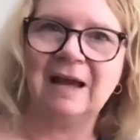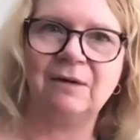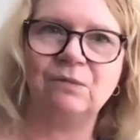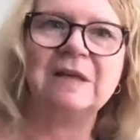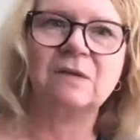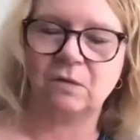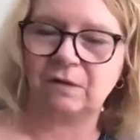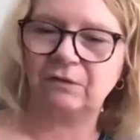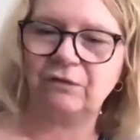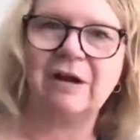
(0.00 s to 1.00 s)

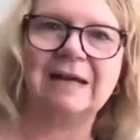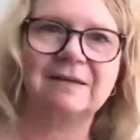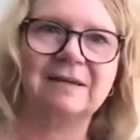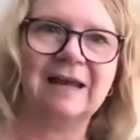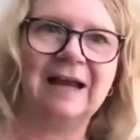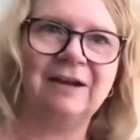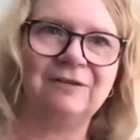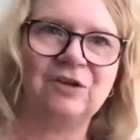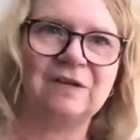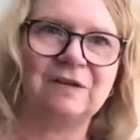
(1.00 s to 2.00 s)
resource for us.
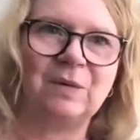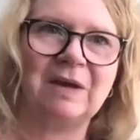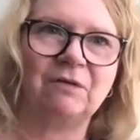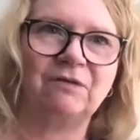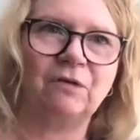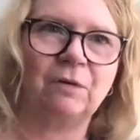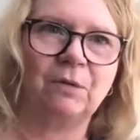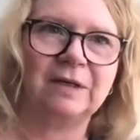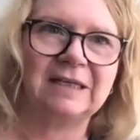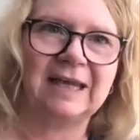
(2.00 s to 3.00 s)
And you can see we have a
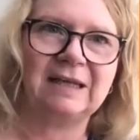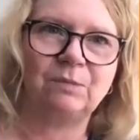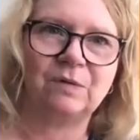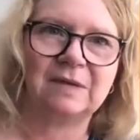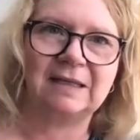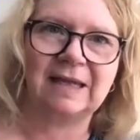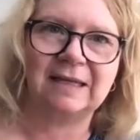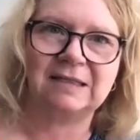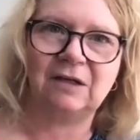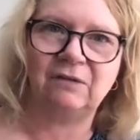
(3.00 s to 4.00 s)
4.8%
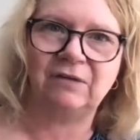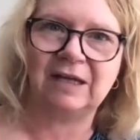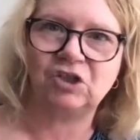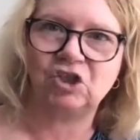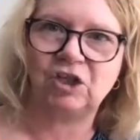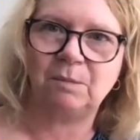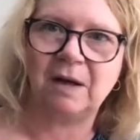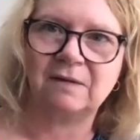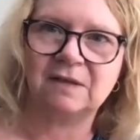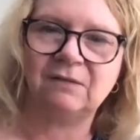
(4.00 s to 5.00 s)
anti-COVID IgG
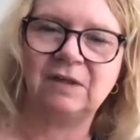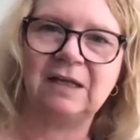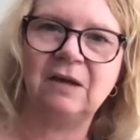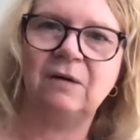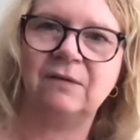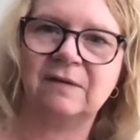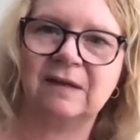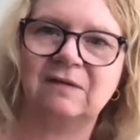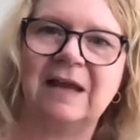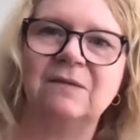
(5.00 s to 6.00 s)
positivity over
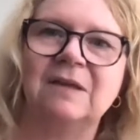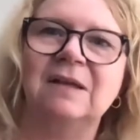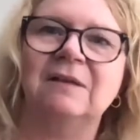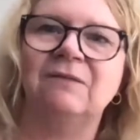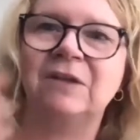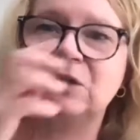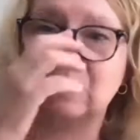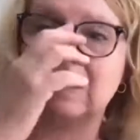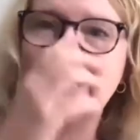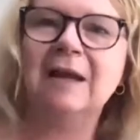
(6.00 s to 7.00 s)
6,000
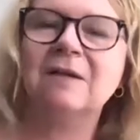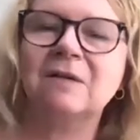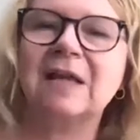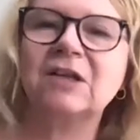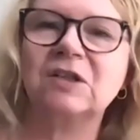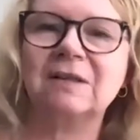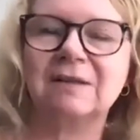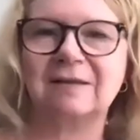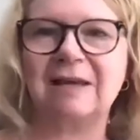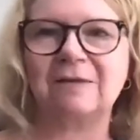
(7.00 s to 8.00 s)
individuals. So it's actually
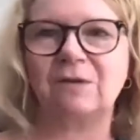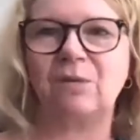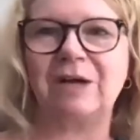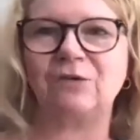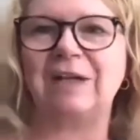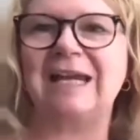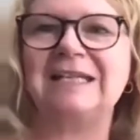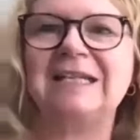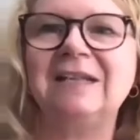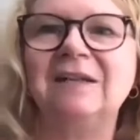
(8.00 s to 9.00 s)

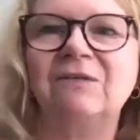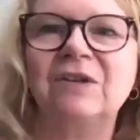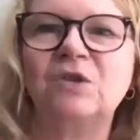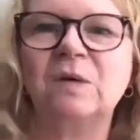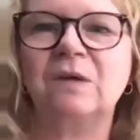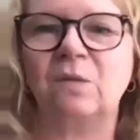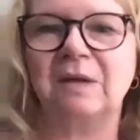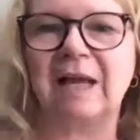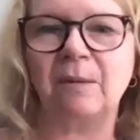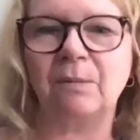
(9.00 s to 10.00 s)
6,318 individuals.
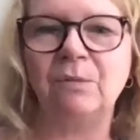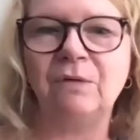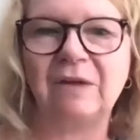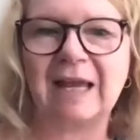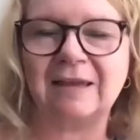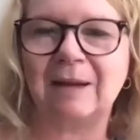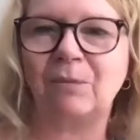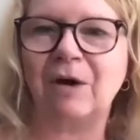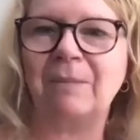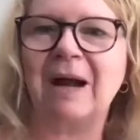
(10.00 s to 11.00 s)
We're now moving that
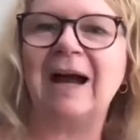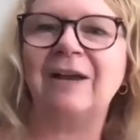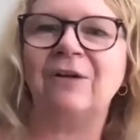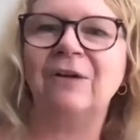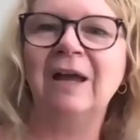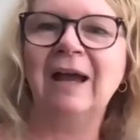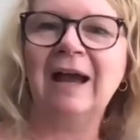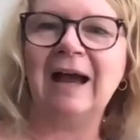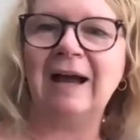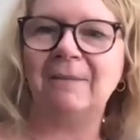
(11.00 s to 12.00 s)
number up higher.
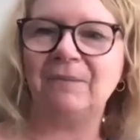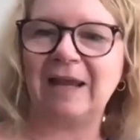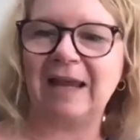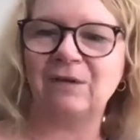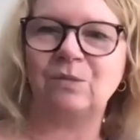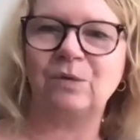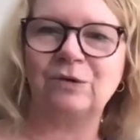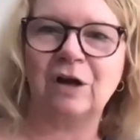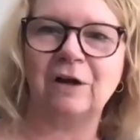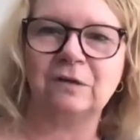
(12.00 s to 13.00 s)
And
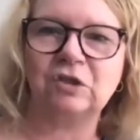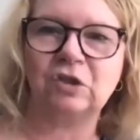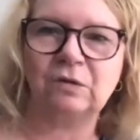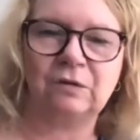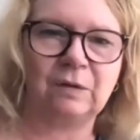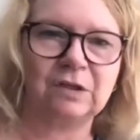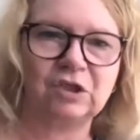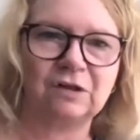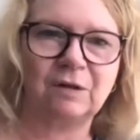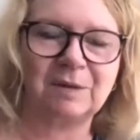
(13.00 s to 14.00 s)
we're also doing
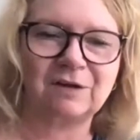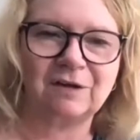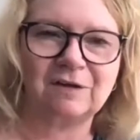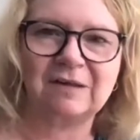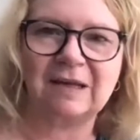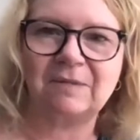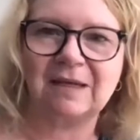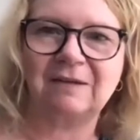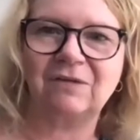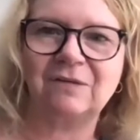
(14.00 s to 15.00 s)
genomics on a
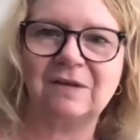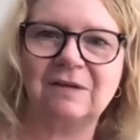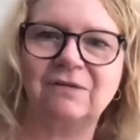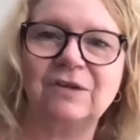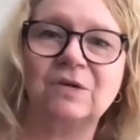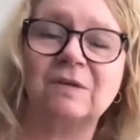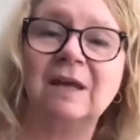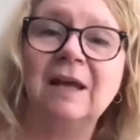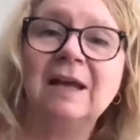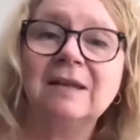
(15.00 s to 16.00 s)
subset of those individuals.
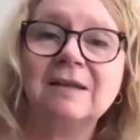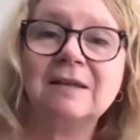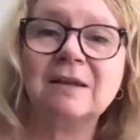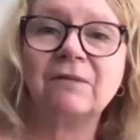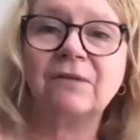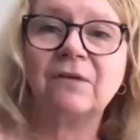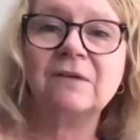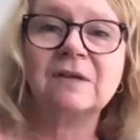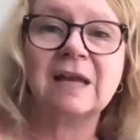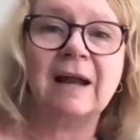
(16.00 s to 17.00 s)
This is the
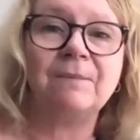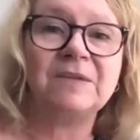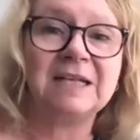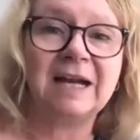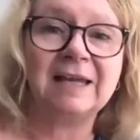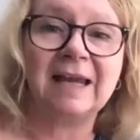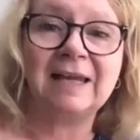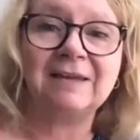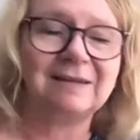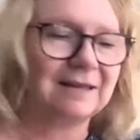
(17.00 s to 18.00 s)
first
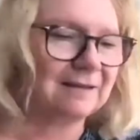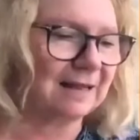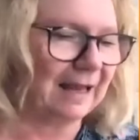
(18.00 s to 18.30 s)
DIA. This is